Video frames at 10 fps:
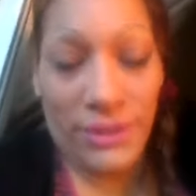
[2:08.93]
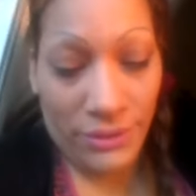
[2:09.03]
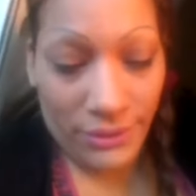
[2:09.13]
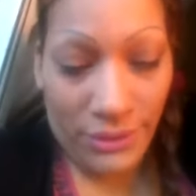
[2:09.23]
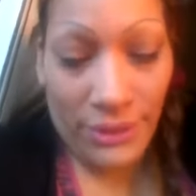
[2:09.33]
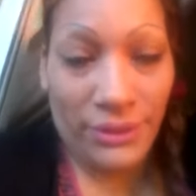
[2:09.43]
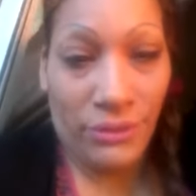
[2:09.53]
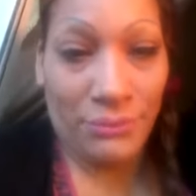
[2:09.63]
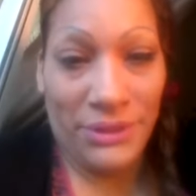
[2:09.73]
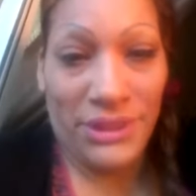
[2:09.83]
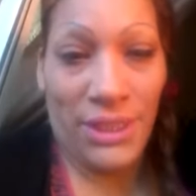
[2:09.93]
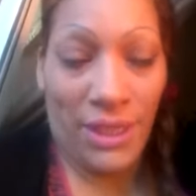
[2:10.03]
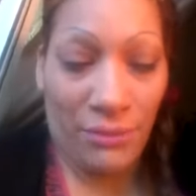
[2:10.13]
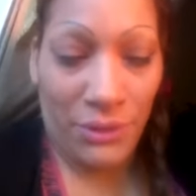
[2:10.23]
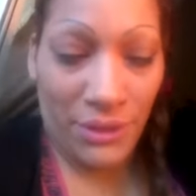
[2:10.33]
in a little bit
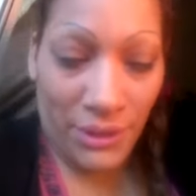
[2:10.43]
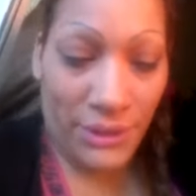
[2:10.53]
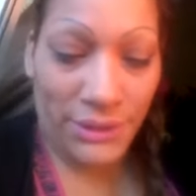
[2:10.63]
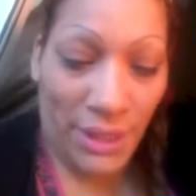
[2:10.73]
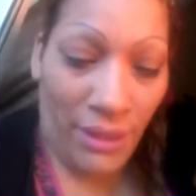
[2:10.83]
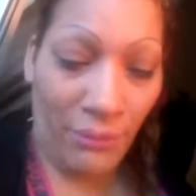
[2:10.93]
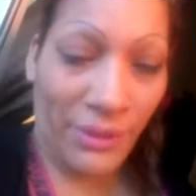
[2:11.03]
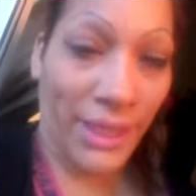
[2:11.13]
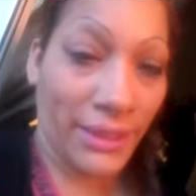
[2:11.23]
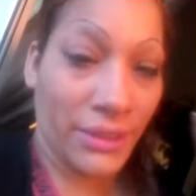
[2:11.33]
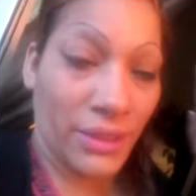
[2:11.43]
tonight because I would like